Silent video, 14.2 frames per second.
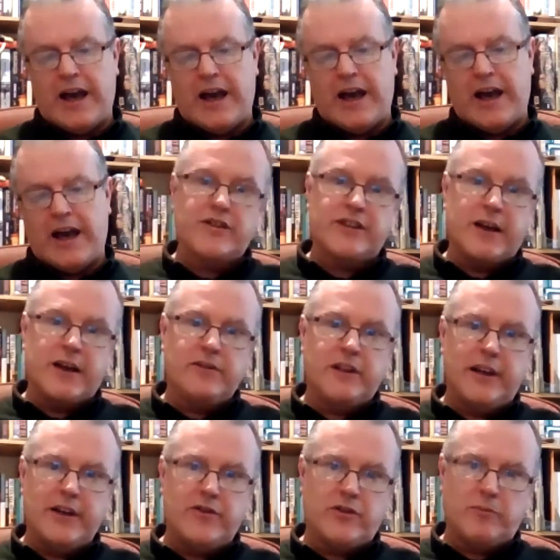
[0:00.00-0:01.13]
Now the
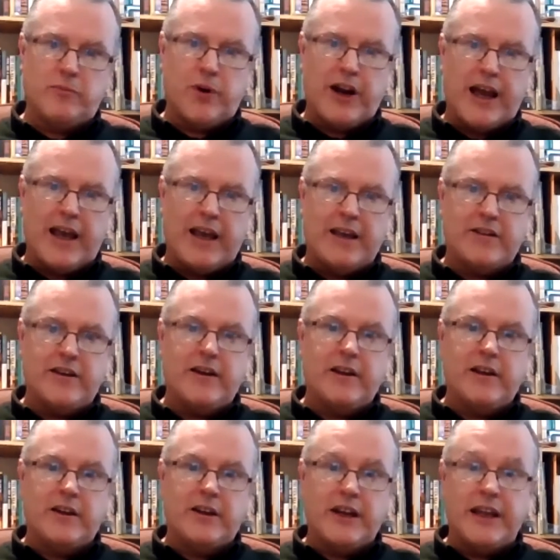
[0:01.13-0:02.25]
South Leitrim Brigade
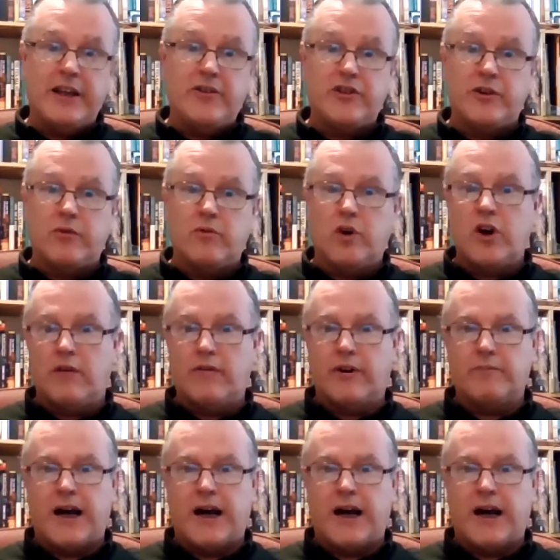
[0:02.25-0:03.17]
need to recover,